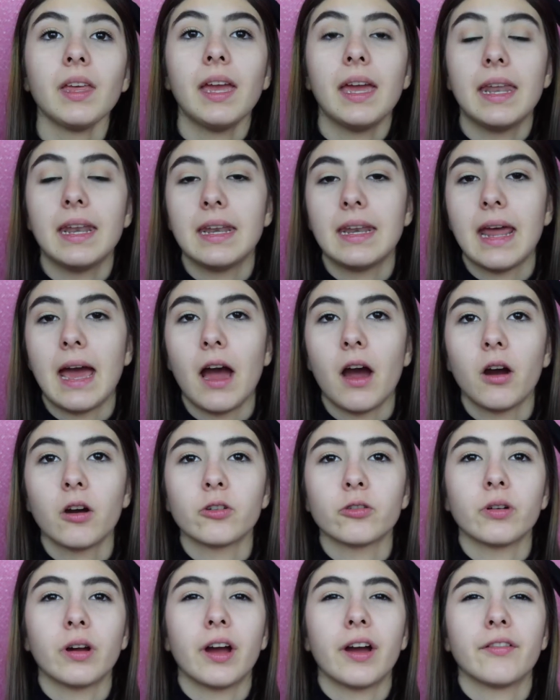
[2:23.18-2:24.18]
And
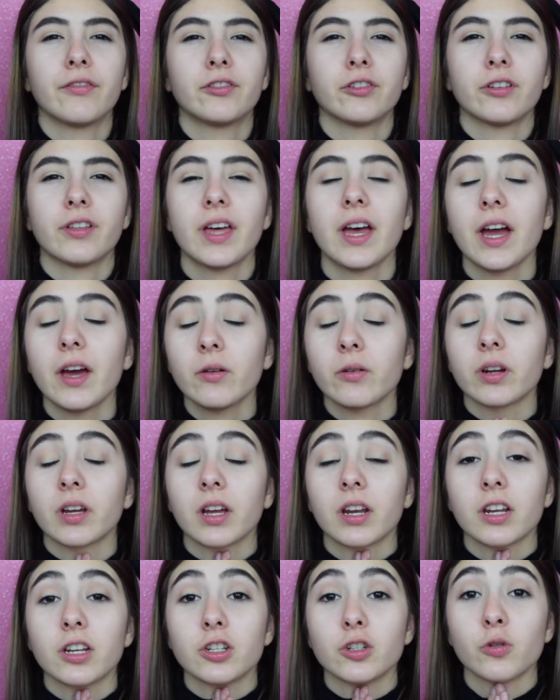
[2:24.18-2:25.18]
now after that, we're
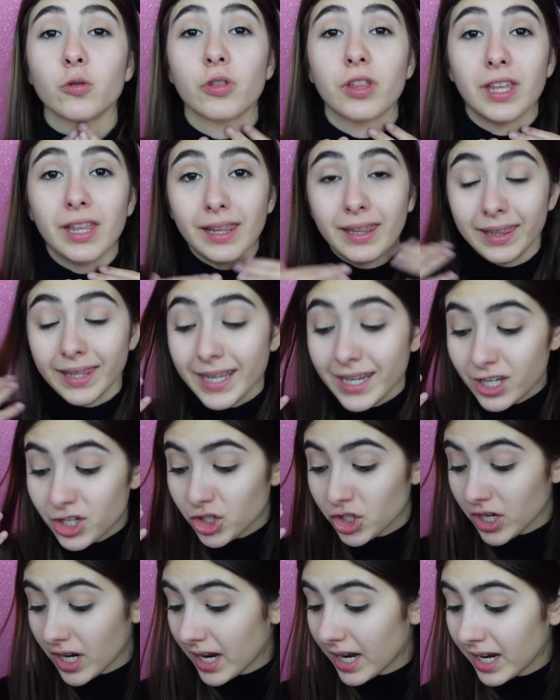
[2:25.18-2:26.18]
gonna do the Lit
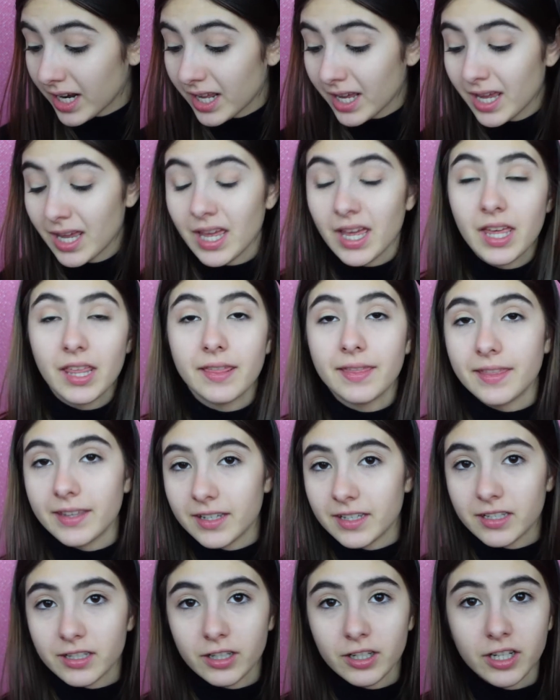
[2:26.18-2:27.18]
shade.
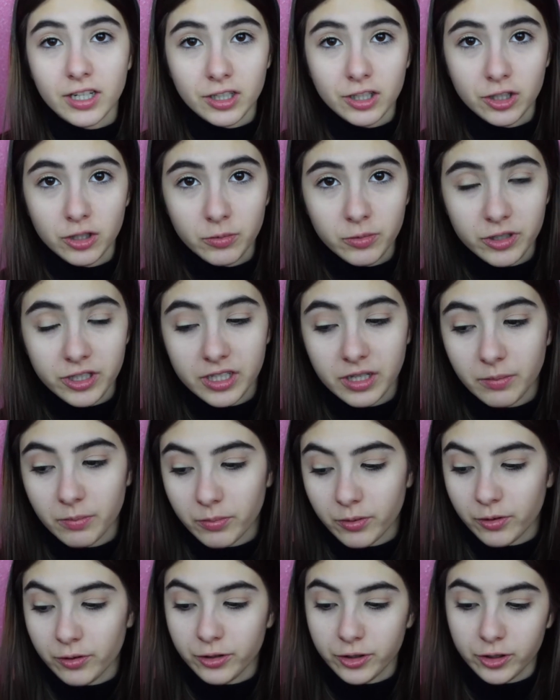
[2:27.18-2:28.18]
This look is super
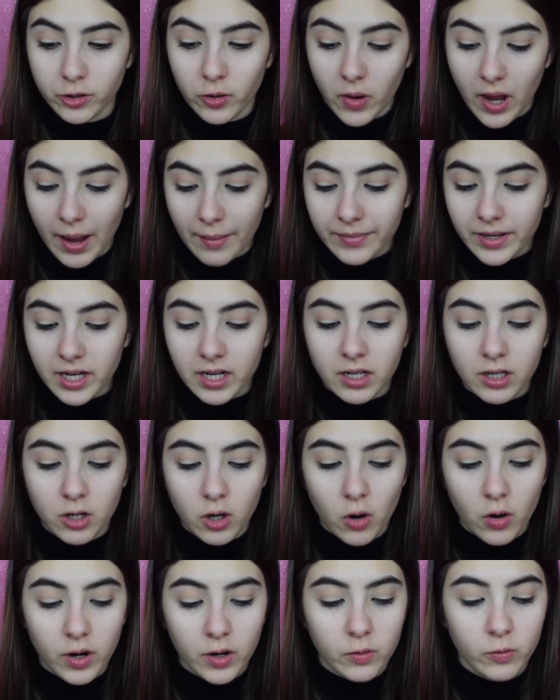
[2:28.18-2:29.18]
simple. So I'm gonna
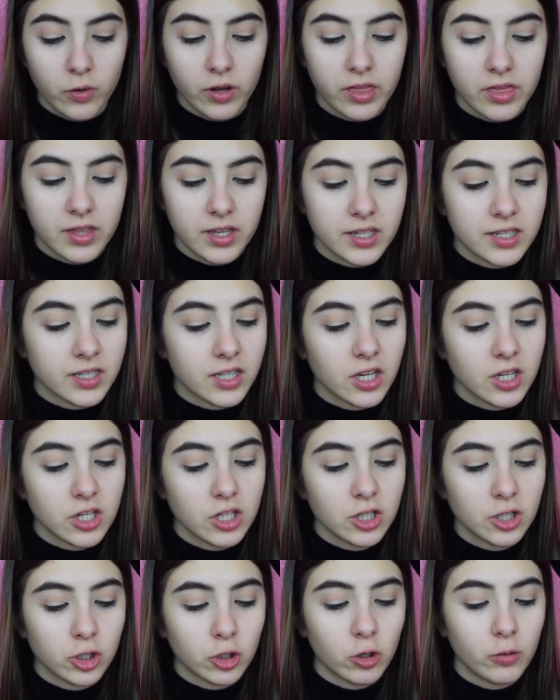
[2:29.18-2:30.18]
go in with this Touch
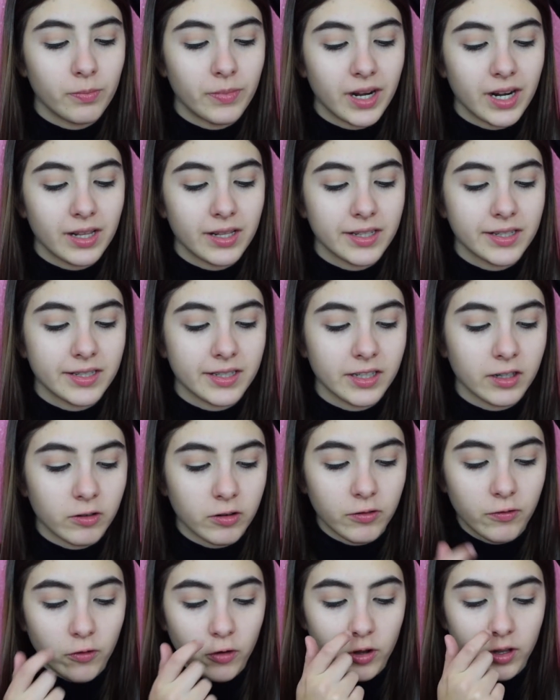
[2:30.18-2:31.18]
in Sol Metallist
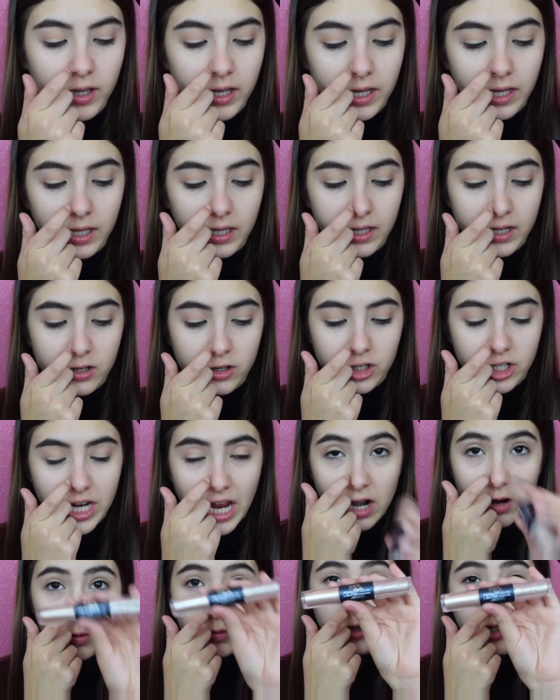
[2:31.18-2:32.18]
Liquid Foil and Glitter
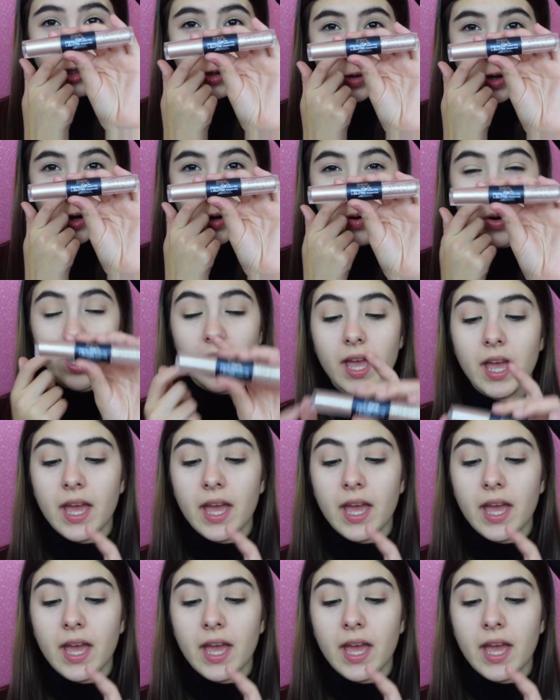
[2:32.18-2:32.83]
Shadow Duo.